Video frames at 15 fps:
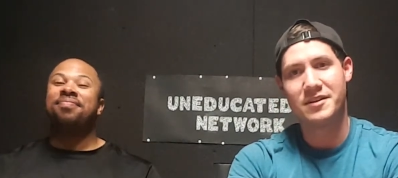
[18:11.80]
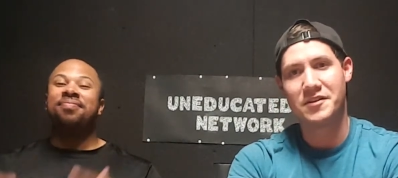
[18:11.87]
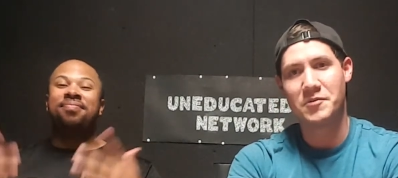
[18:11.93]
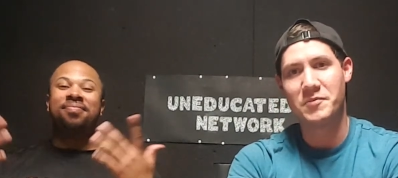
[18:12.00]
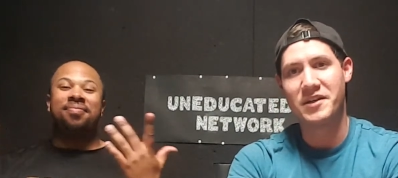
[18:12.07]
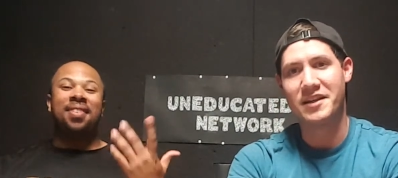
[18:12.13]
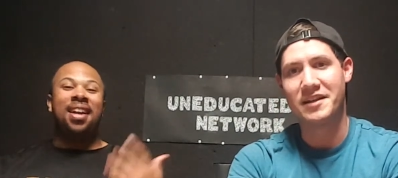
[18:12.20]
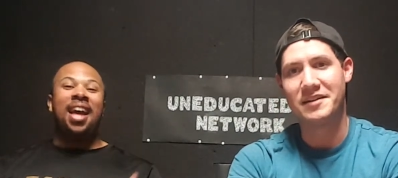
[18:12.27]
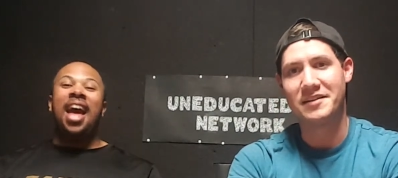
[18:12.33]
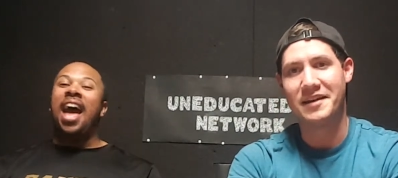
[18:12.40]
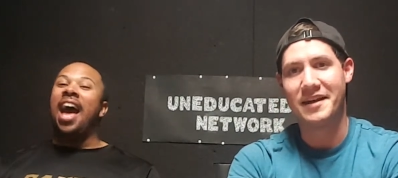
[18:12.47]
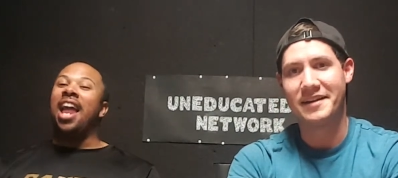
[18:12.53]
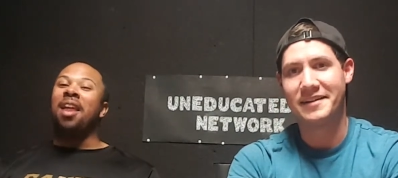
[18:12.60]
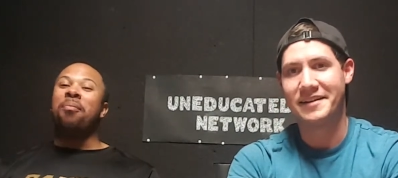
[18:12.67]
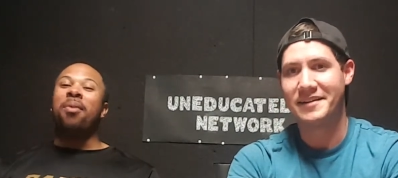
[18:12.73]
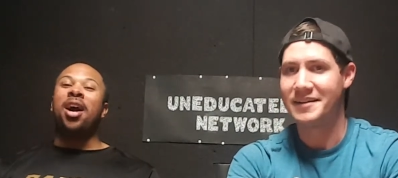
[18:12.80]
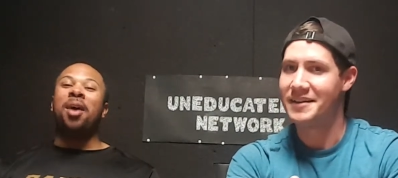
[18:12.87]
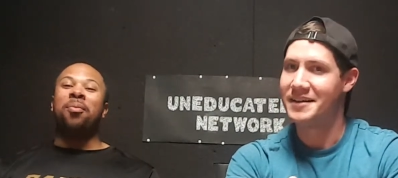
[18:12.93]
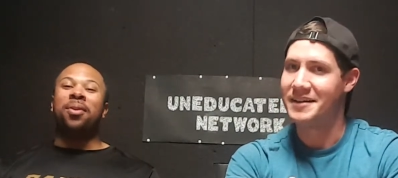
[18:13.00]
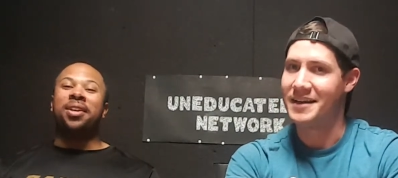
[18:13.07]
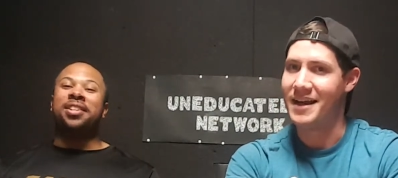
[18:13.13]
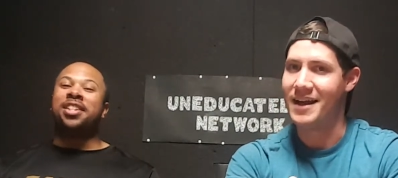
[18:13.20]
Speaker 1: the committee.
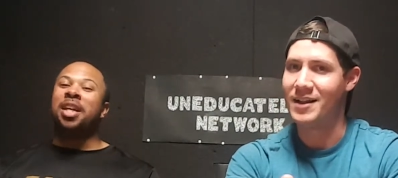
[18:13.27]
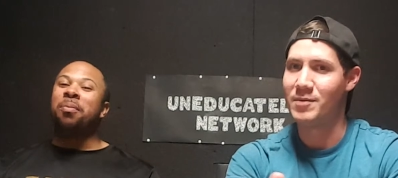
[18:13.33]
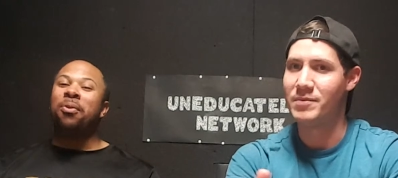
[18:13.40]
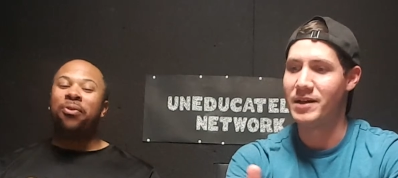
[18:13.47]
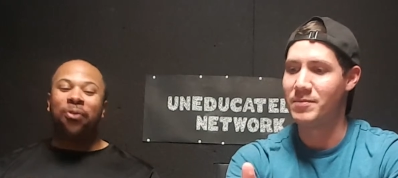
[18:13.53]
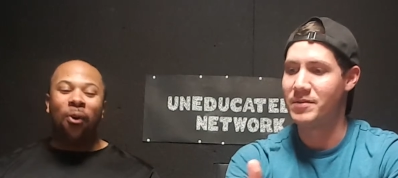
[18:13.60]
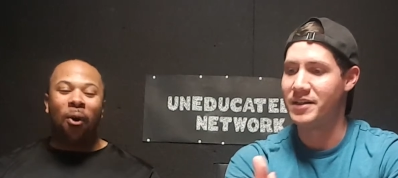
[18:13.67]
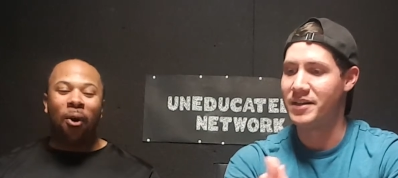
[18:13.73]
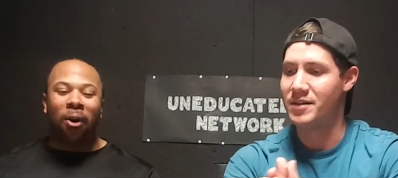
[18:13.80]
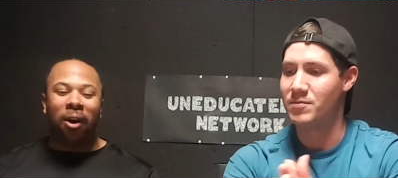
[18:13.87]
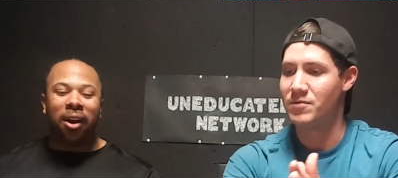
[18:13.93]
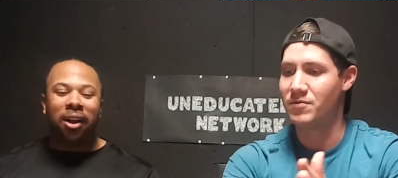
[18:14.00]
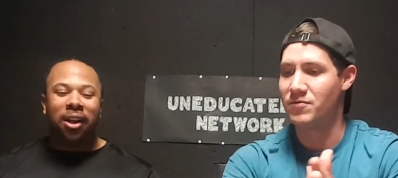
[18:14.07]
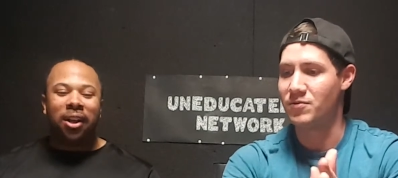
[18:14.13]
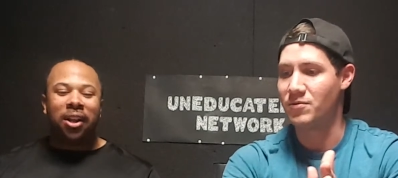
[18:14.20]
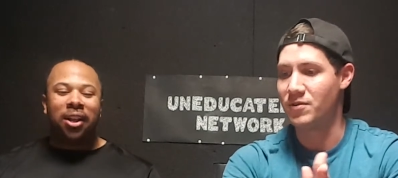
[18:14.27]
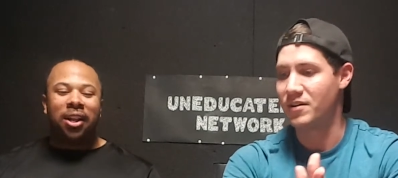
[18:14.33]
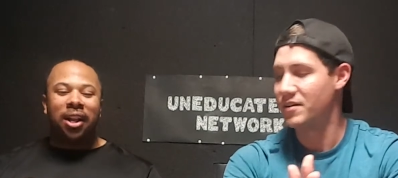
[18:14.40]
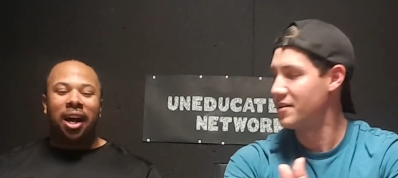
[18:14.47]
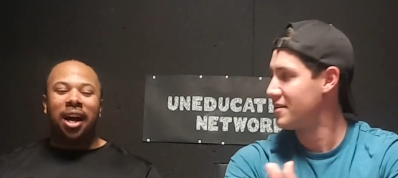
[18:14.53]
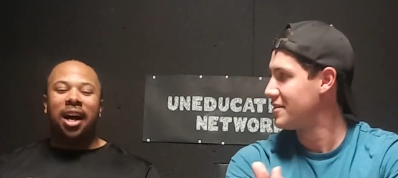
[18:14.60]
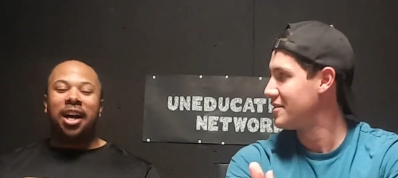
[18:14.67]
Speaker 2: Alabama, Alabama number four. Number four.
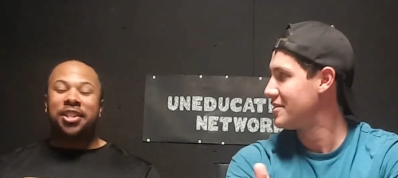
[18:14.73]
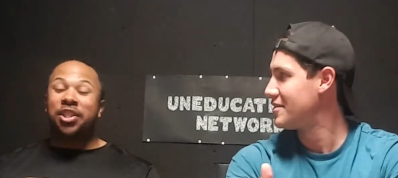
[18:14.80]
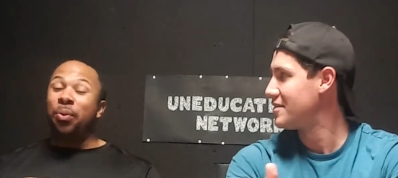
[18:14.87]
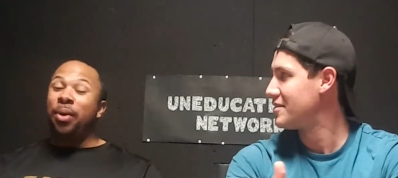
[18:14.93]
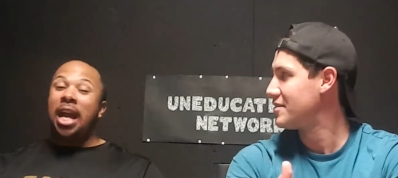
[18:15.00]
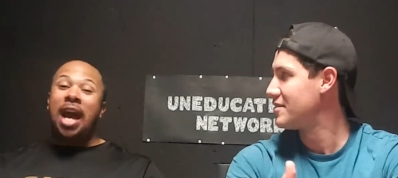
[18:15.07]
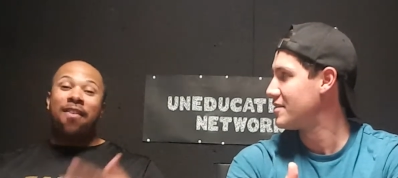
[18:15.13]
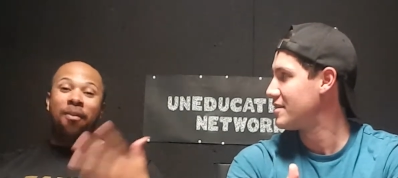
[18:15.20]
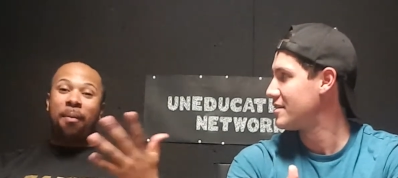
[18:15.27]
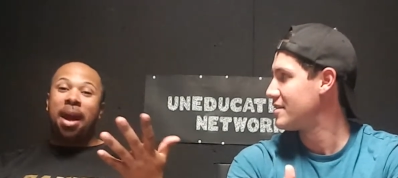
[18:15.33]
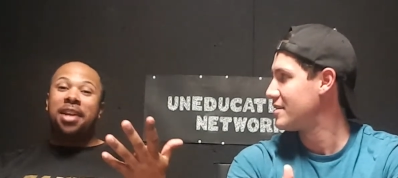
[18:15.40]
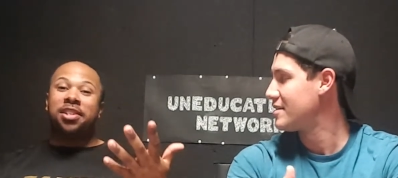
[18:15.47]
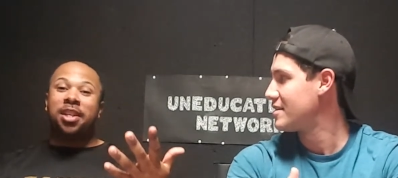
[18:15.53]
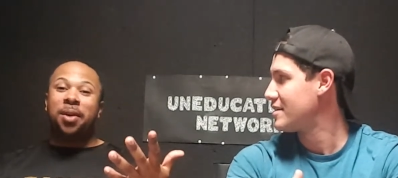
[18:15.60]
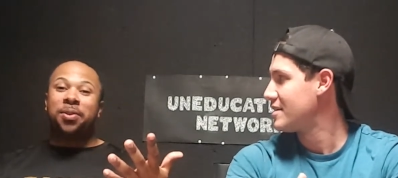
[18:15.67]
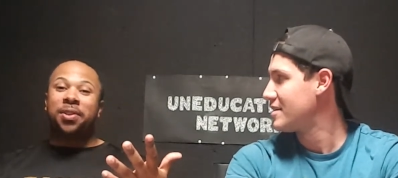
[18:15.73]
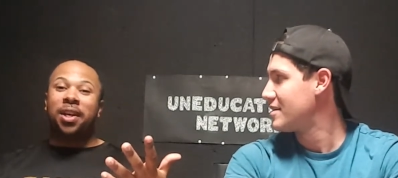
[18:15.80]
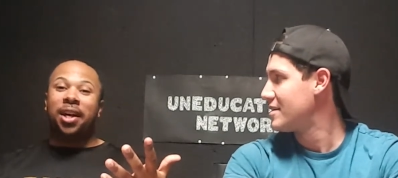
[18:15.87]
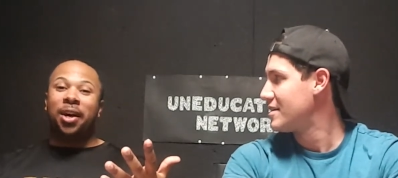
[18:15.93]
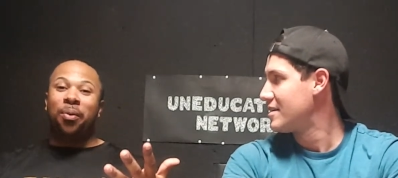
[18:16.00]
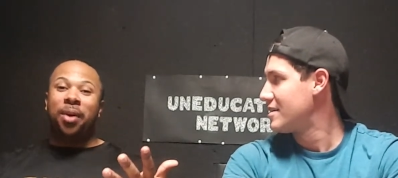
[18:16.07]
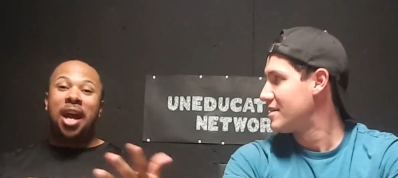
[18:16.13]
Uh, so we have a matchups.
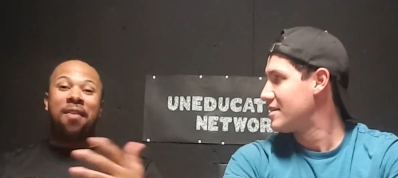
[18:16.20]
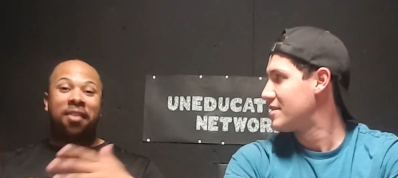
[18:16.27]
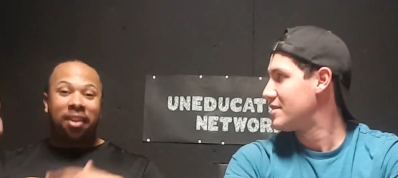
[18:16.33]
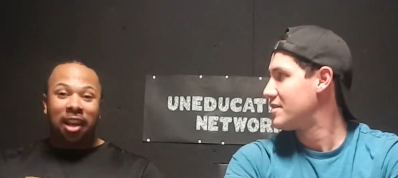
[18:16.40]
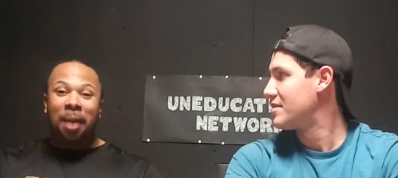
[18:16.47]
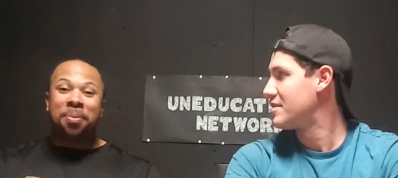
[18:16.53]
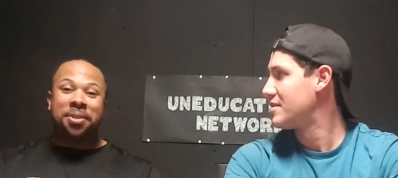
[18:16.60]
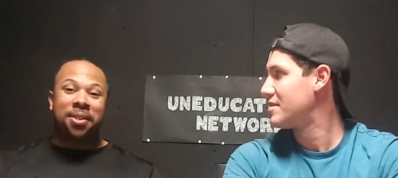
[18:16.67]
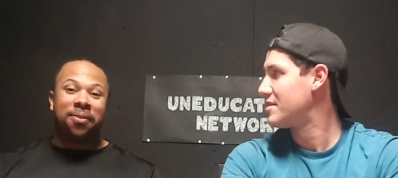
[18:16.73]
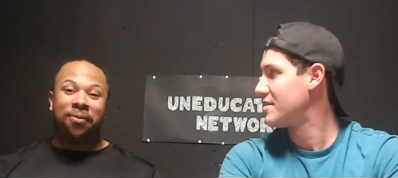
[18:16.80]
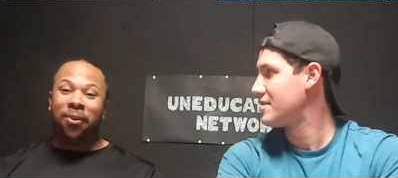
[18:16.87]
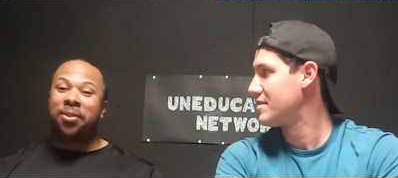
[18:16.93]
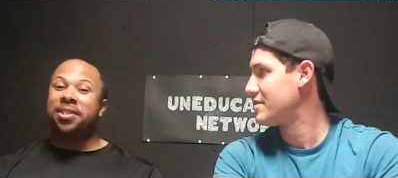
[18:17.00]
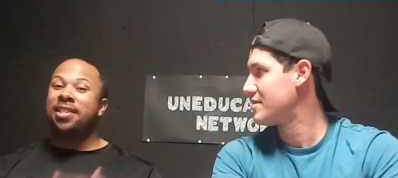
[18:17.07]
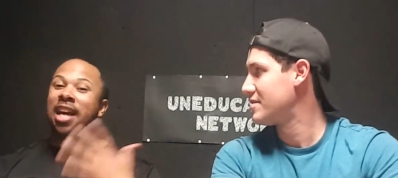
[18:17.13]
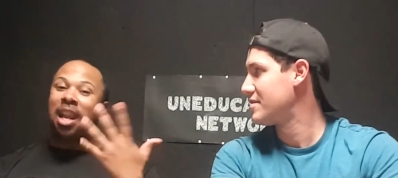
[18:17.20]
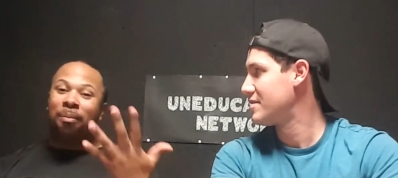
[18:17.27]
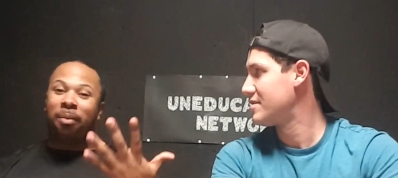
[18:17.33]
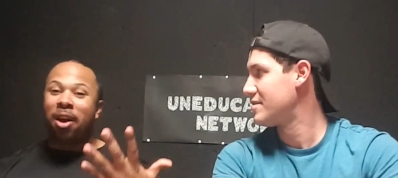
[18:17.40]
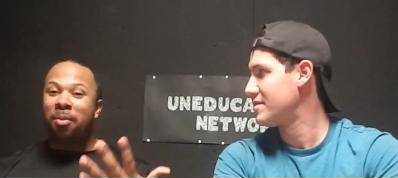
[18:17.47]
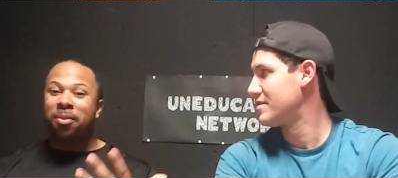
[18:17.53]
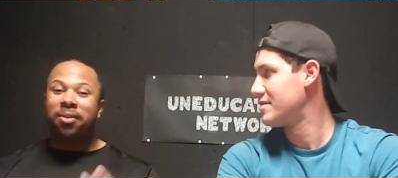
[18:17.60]
Uh, we have Clemson versus
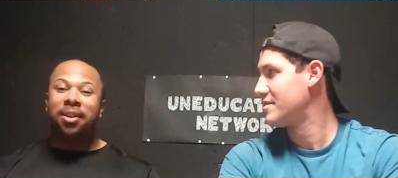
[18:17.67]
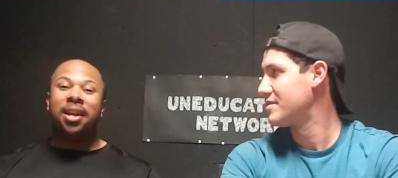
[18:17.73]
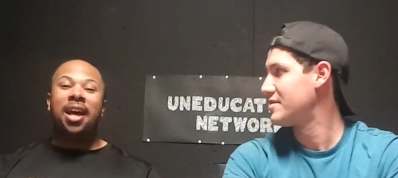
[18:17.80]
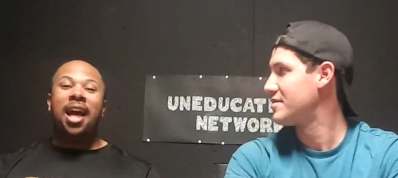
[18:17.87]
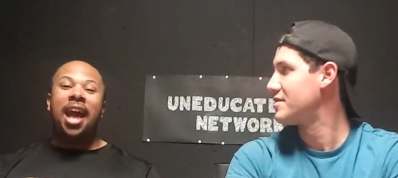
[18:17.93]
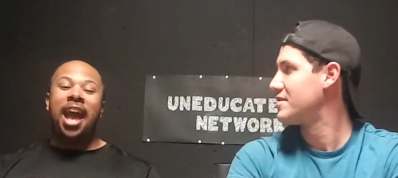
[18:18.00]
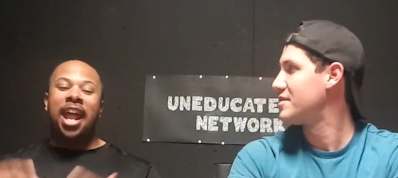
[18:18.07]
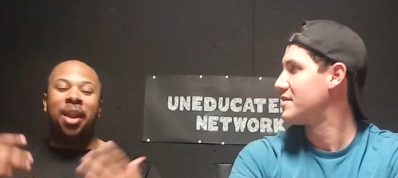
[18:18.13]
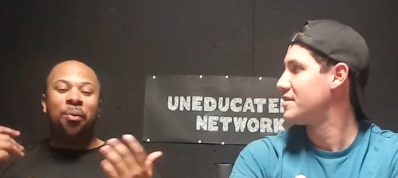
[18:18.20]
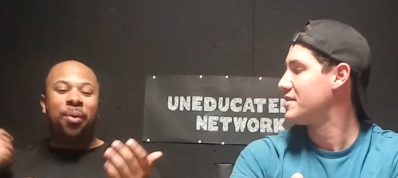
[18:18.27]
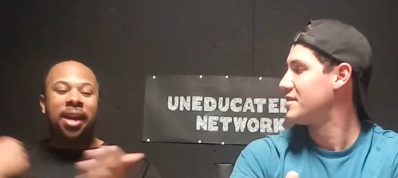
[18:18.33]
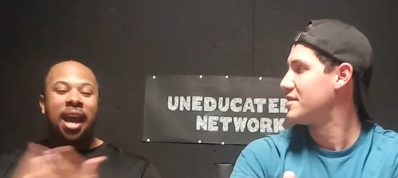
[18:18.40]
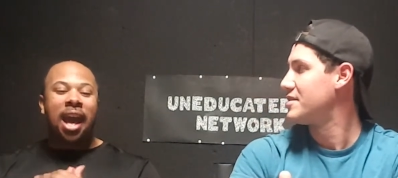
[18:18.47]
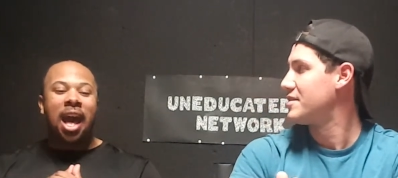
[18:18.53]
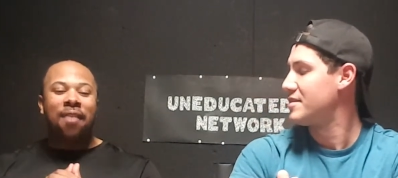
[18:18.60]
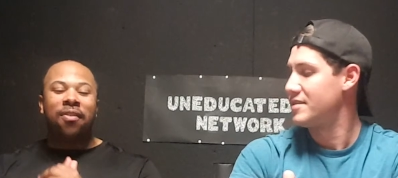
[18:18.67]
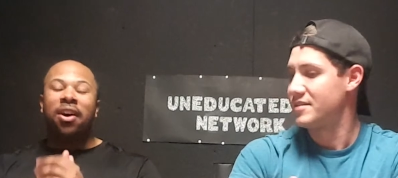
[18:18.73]
Alabama, and then we have